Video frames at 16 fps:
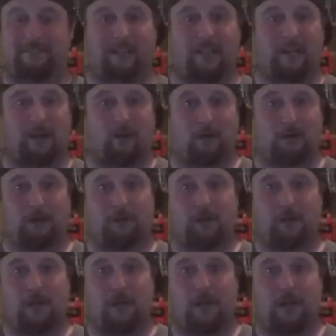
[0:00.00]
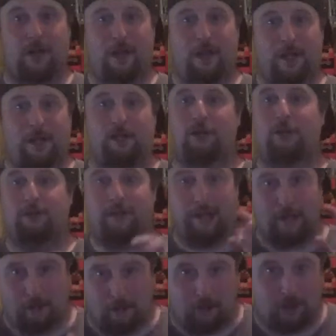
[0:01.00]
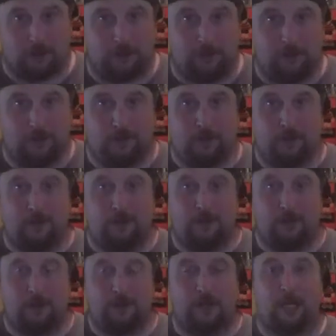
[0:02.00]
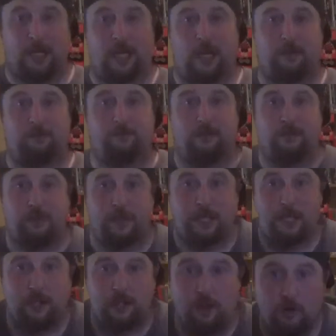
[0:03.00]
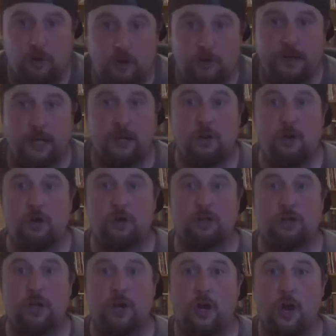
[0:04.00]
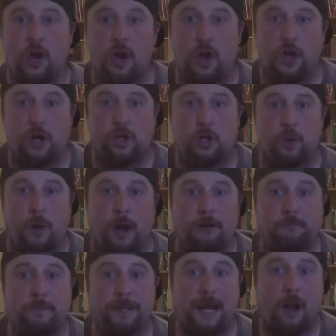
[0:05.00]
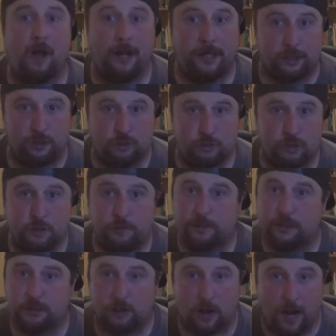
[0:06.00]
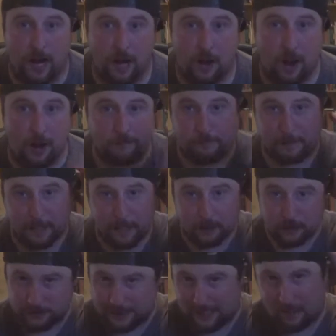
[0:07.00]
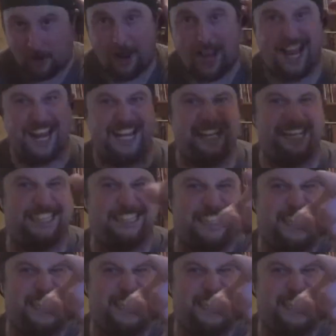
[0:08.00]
look. You know that look. If you think you don't know that look, you have been lied to your entire life, because the liar is